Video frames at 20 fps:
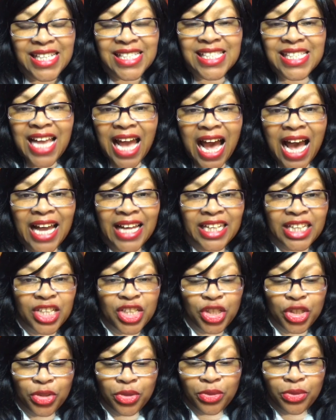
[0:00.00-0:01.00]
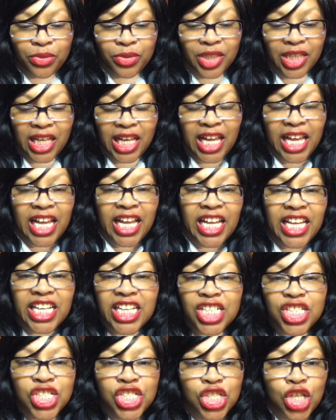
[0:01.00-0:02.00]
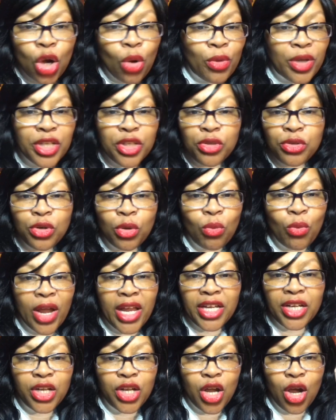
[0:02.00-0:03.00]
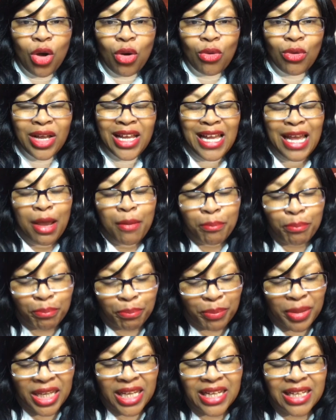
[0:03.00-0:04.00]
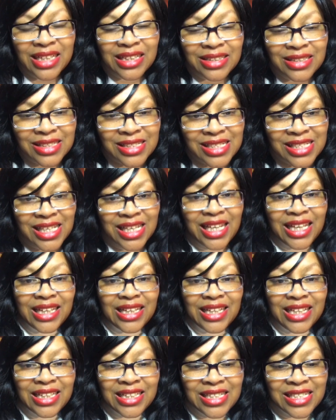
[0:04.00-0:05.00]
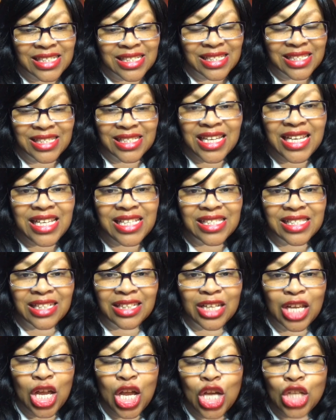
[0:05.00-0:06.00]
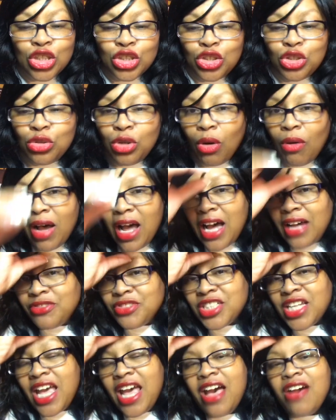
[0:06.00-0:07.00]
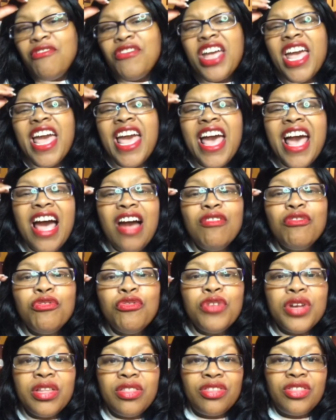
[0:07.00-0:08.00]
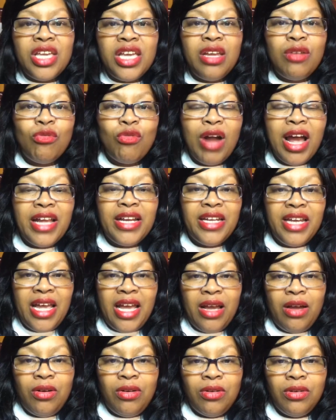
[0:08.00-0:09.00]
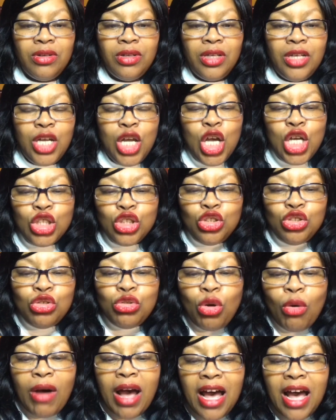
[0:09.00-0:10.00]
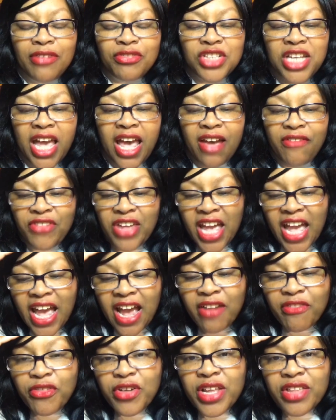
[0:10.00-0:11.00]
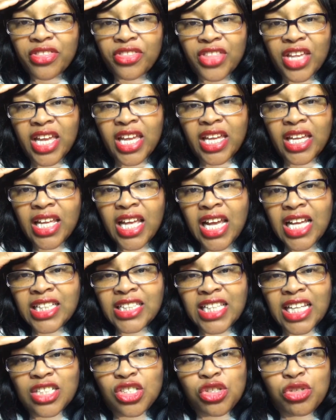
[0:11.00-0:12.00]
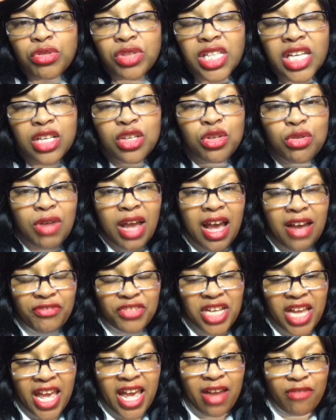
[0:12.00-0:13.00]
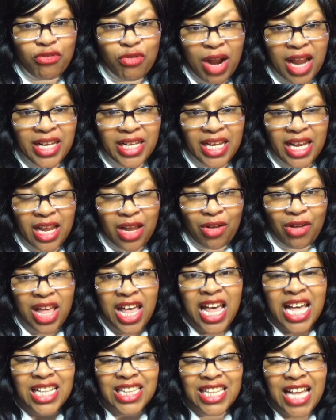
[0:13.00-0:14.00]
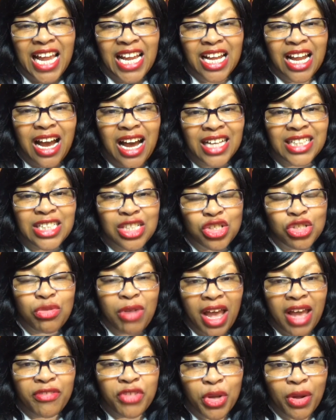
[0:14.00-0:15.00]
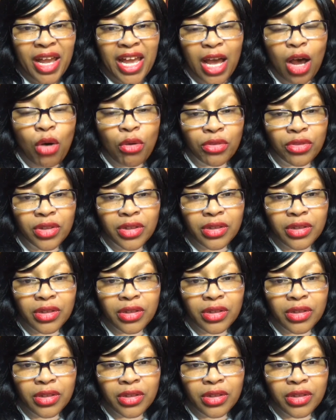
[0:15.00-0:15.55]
guiding you. He's showing you the way to go. Be content in this season. You don't have to have everything right now. You don't have to have everything that you think you have to have right now. Thank God that you have your health.